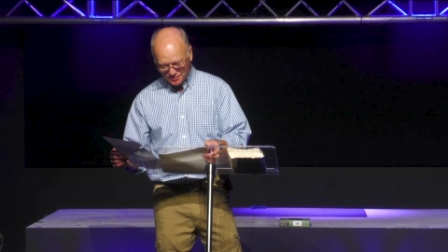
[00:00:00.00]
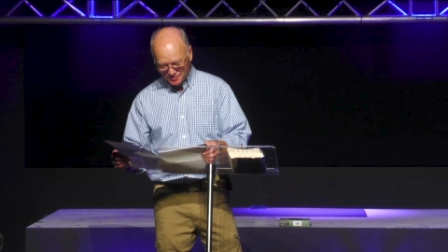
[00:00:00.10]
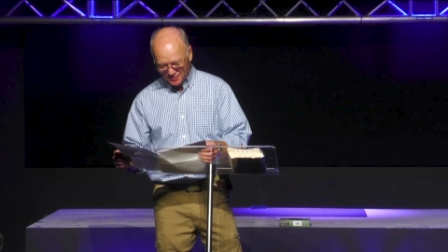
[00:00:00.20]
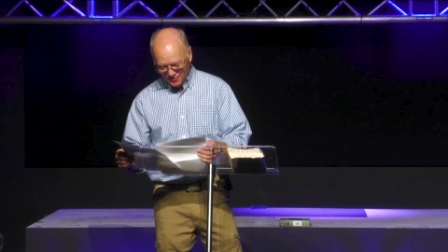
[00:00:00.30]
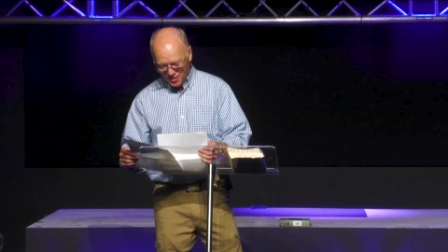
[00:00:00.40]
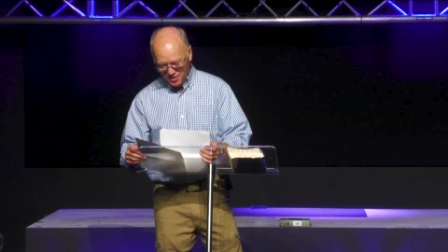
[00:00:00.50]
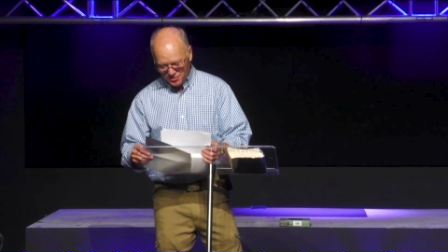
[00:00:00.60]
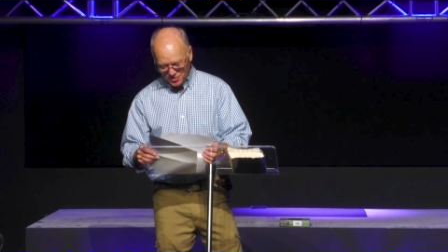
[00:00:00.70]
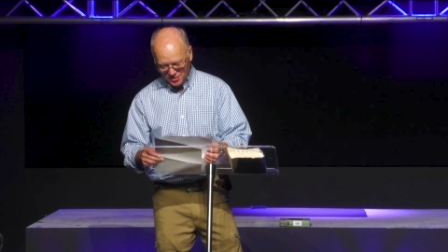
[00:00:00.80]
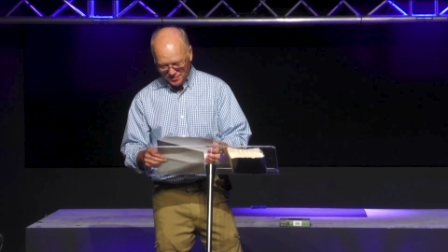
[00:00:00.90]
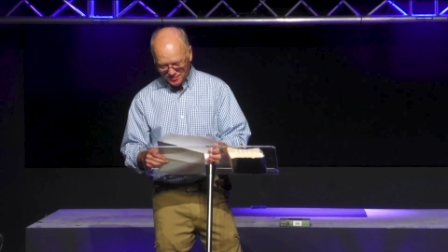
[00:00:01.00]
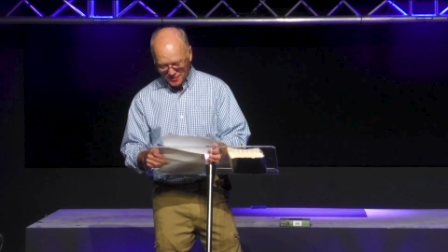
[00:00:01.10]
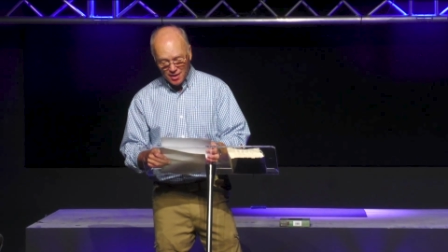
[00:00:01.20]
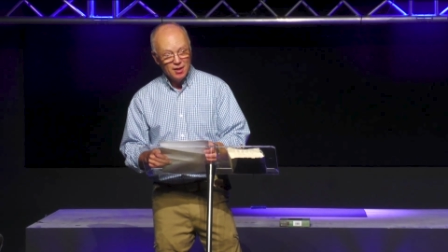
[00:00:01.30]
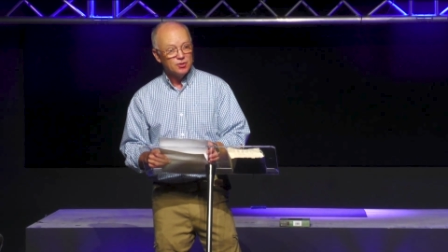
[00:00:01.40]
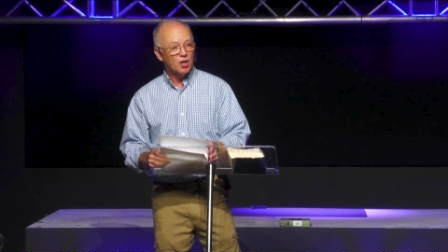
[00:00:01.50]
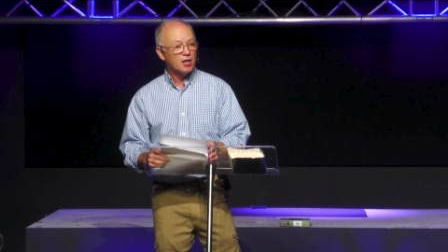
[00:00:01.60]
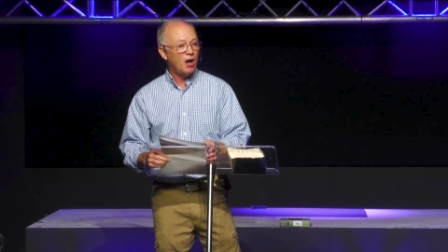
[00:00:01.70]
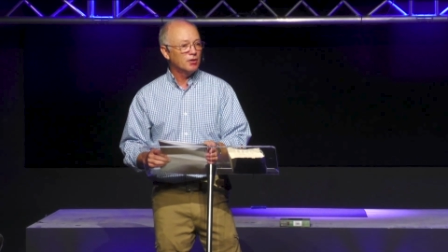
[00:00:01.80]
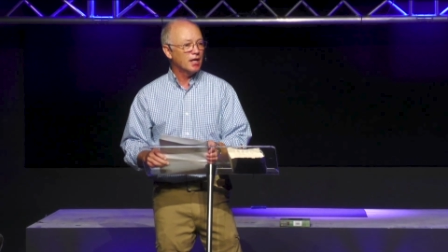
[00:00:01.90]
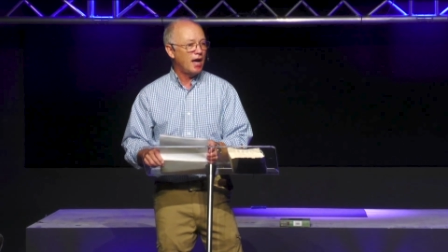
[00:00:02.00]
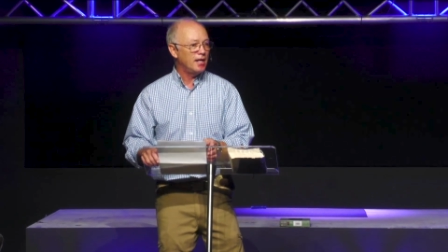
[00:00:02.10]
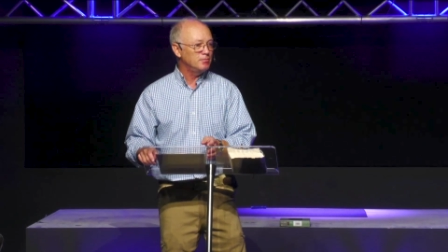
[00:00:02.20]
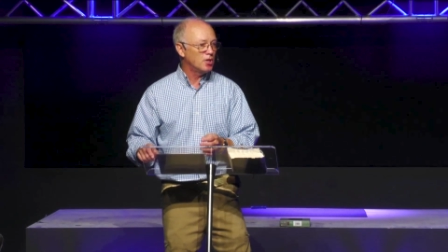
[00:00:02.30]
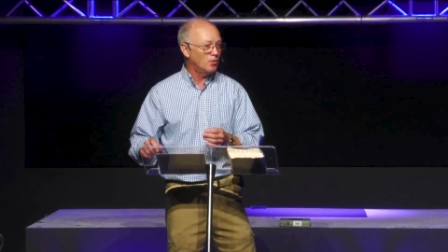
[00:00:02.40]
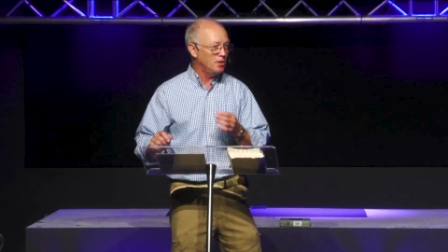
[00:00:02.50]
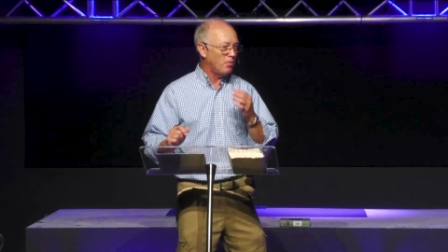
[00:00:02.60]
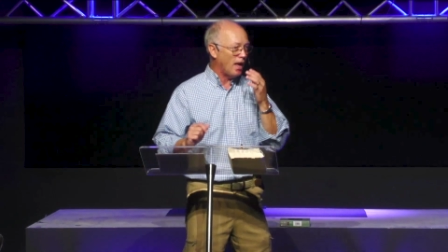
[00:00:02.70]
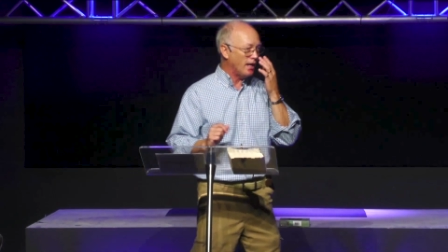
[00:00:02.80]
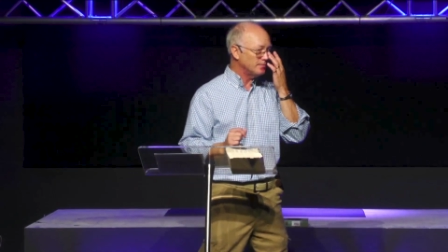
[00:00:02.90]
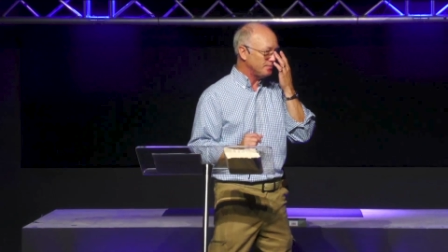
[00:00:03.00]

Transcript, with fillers: Very true. So I called a guy named Tony Black